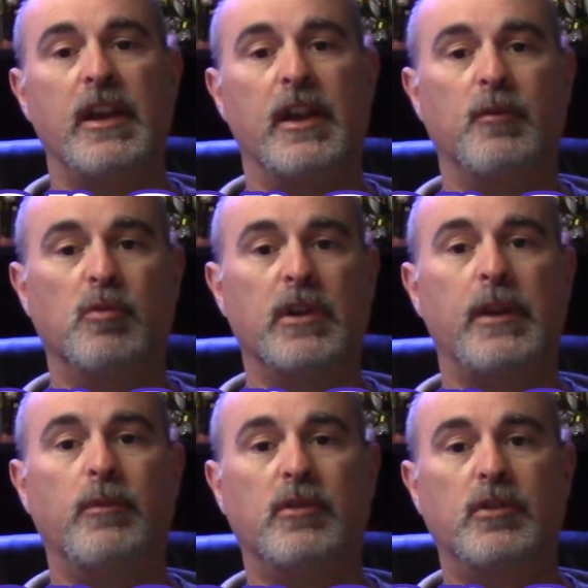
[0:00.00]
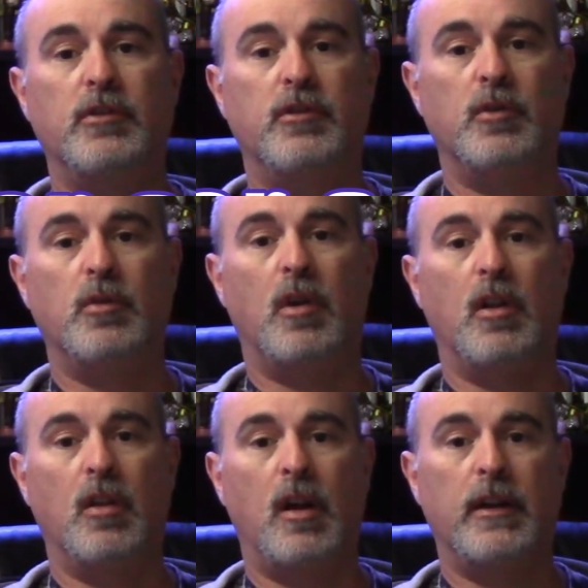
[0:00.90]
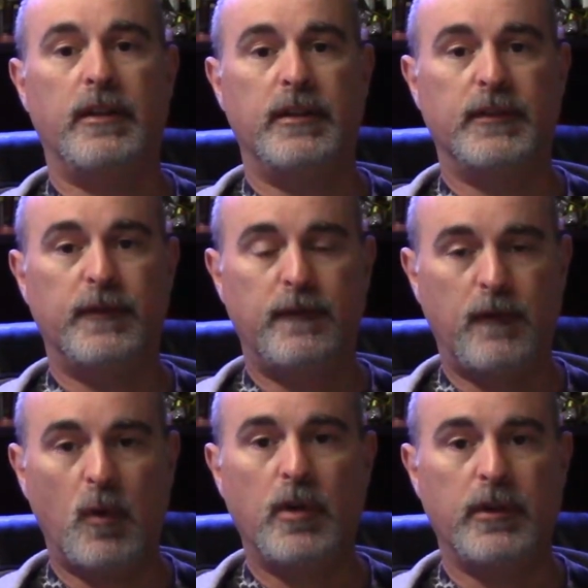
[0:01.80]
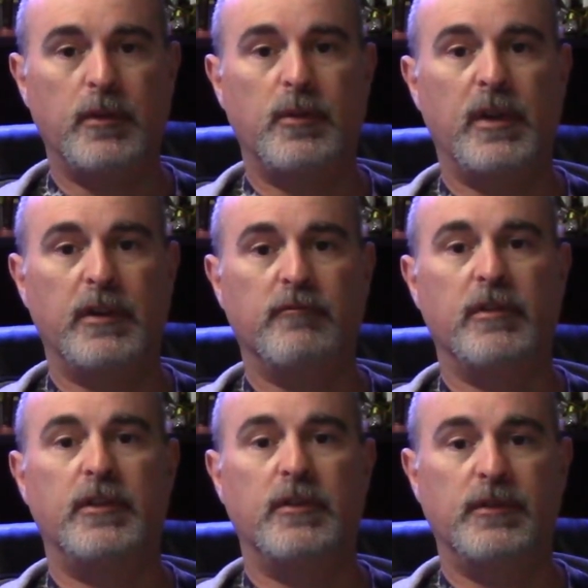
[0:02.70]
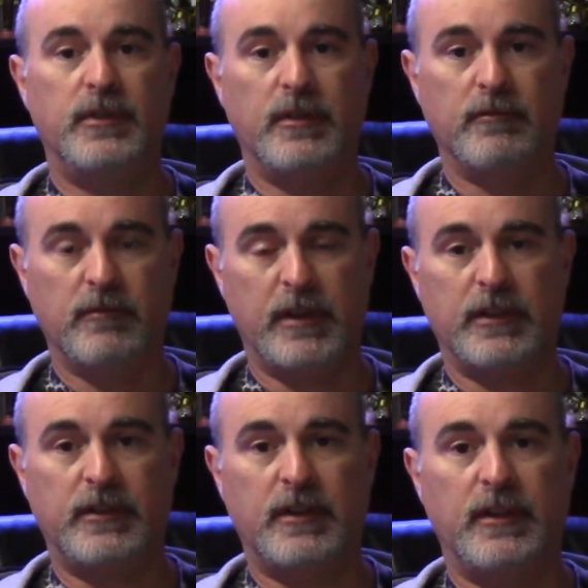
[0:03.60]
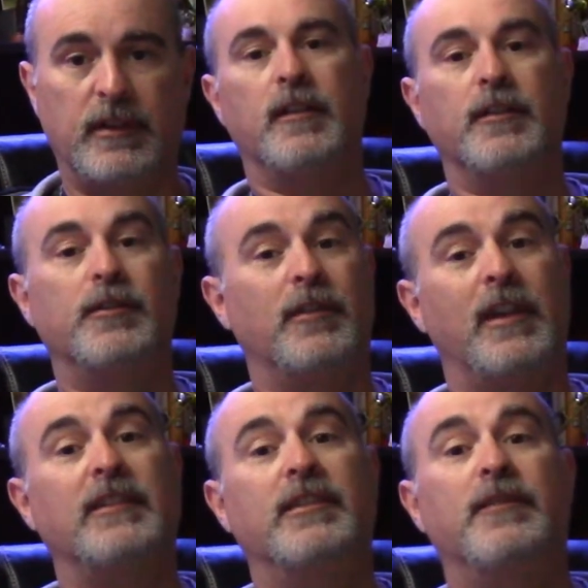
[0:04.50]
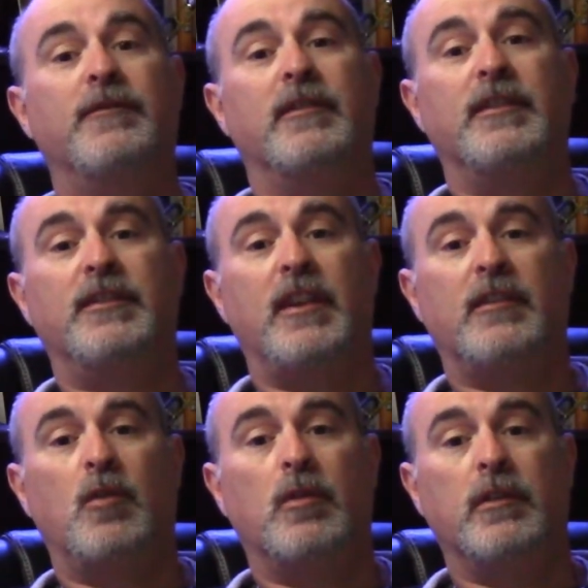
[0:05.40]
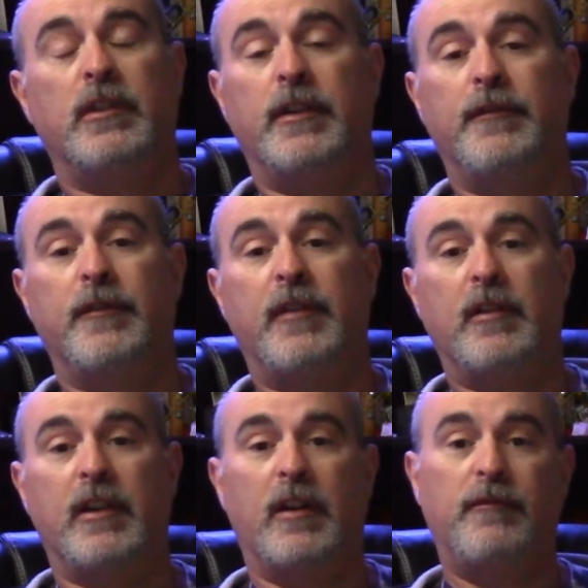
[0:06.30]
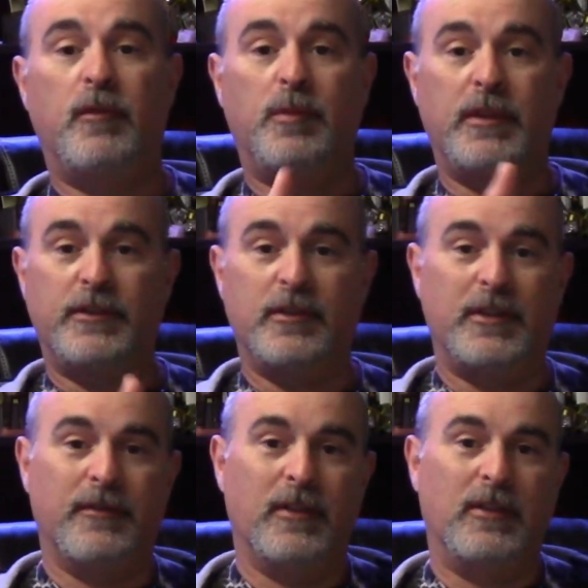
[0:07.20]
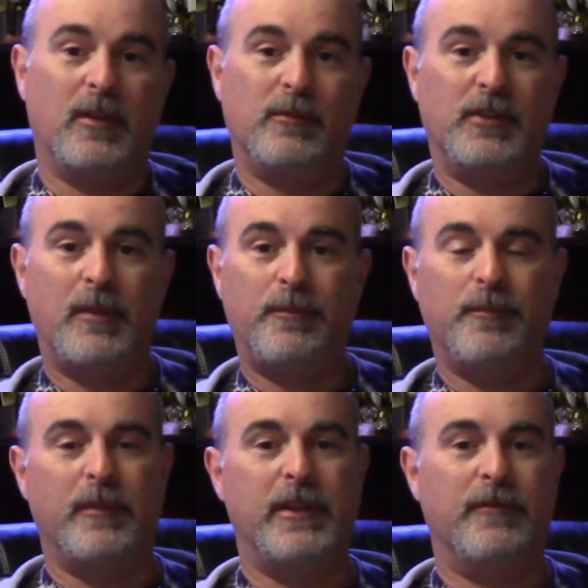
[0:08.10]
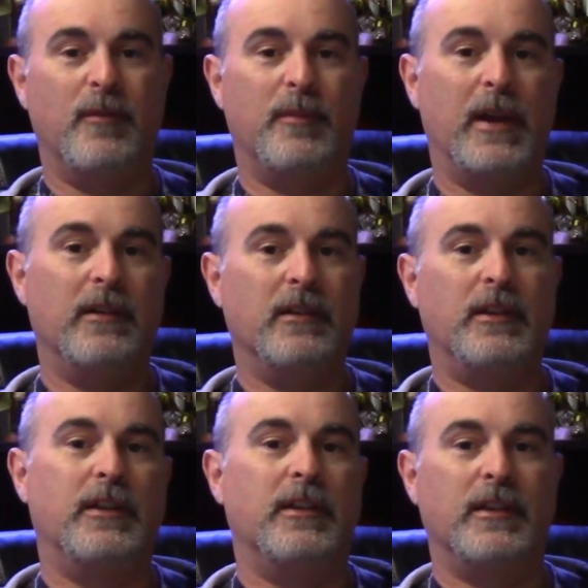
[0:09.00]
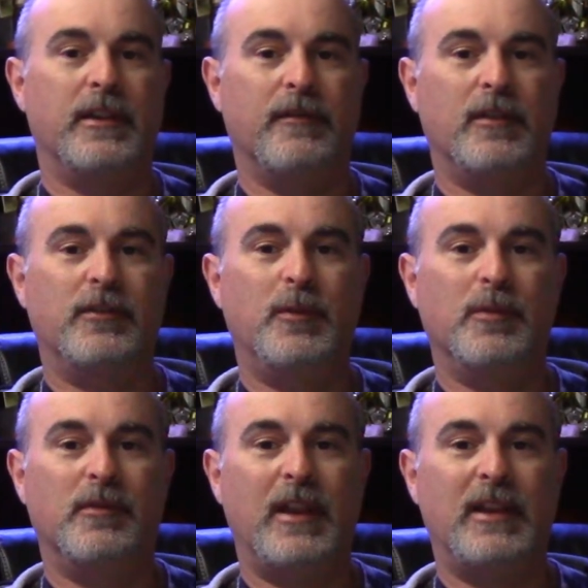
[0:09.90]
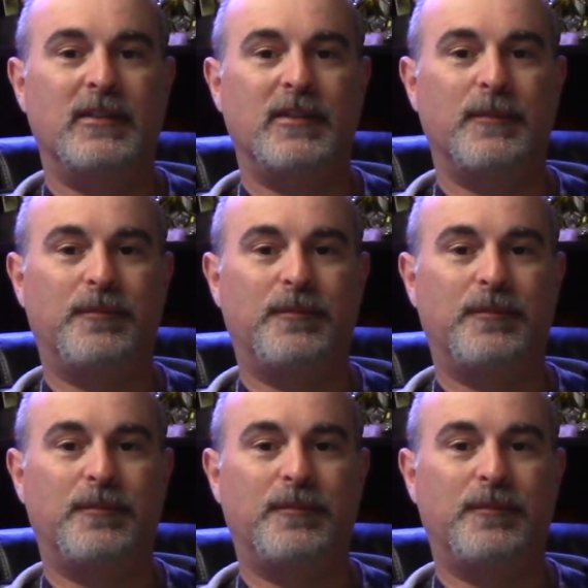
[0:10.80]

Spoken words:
and we're able to do a lot of this for you and reduce the risk. So that's it for this tutorial, and if you found it helpful, please do give it a thumbs up. Even better, give it a super thanks.